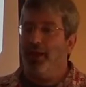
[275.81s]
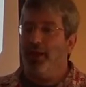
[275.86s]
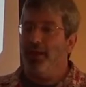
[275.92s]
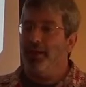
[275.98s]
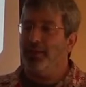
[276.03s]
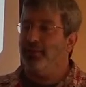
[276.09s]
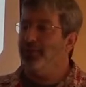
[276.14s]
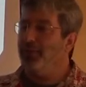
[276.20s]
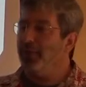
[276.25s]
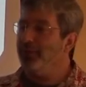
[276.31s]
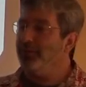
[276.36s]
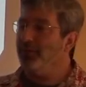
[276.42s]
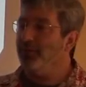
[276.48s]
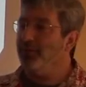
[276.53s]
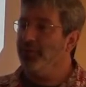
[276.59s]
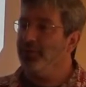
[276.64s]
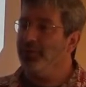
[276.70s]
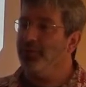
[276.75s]
And at the end
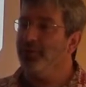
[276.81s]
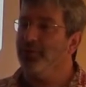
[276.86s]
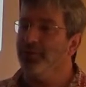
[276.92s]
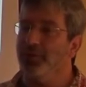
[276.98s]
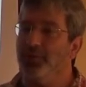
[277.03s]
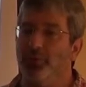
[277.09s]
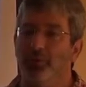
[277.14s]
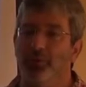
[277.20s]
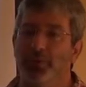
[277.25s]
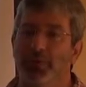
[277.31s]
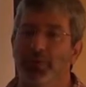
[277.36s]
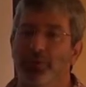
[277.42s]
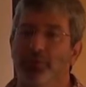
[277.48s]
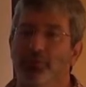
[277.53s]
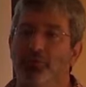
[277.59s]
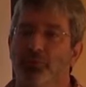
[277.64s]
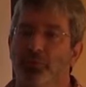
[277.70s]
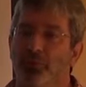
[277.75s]
of the year, you
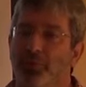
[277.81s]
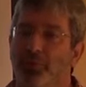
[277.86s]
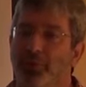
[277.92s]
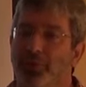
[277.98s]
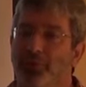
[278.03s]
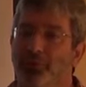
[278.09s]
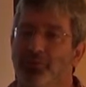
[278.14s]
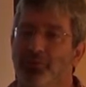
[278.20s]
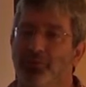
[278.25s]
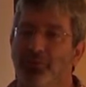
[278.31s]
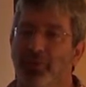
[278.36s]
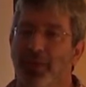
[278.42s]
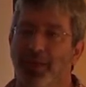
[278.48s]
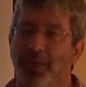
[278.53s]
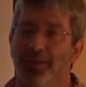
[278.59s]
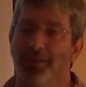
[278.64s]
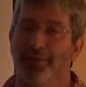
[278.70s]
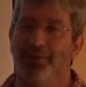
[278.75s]
need to
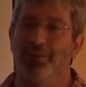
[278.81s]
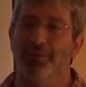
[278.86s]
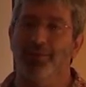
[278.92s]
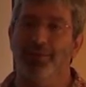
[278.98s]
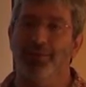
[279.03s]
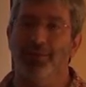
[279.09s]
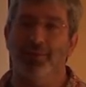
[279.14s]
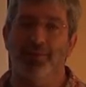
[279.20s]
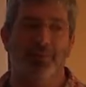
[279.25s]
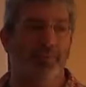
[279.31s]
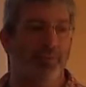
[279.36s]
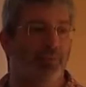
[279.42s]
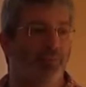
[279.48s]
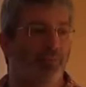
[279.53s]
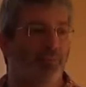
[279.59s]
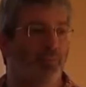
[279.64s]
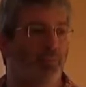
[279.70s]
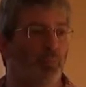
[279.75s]
understand
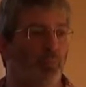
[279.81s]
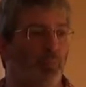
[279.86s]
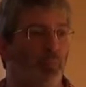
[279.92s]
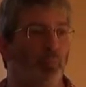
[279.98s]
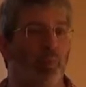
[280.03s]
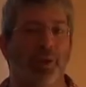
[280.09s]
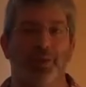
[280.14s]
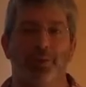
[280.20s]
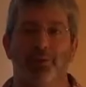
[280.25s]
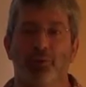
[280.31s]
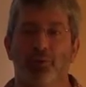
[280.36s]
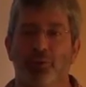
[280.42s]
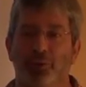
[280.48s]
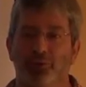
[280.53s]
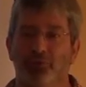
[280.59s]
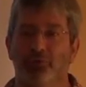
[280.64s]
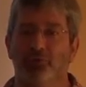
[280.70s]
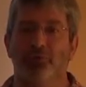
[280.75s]
what
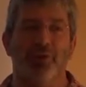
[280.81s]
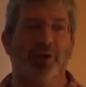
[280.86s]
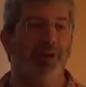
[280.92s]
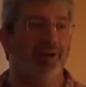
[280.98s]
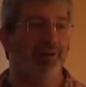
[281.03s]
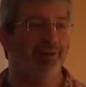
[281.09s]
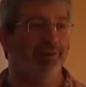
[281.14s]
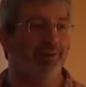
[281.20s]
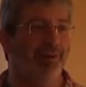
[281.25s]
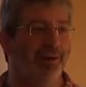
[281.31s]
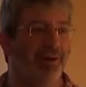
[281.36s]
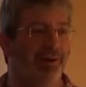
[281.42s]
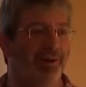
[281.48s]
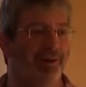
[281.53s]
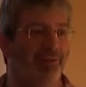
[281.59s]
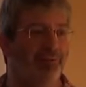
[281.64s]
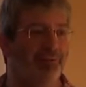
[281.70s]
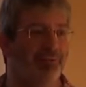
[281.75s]
your stock
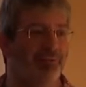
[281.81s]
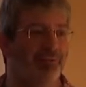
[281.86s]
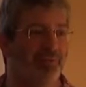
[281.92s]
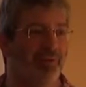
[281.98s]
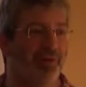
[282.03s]
of,